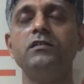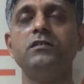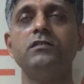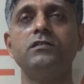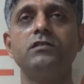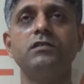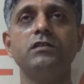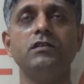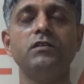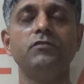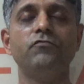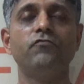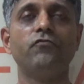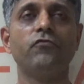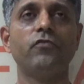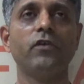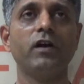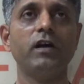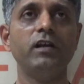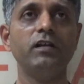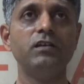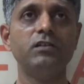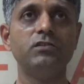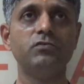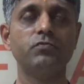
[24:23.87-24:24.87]
she
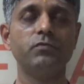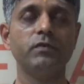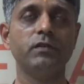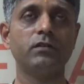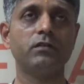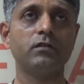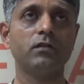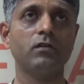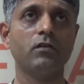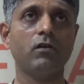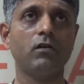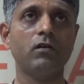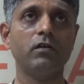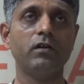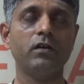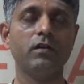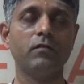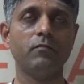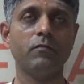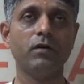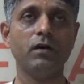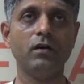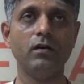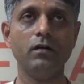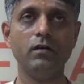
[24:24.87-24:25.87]
fights with Lord
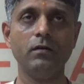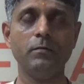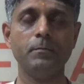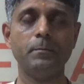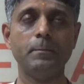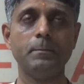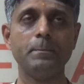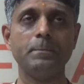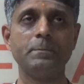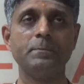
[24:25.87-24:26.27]
Yama,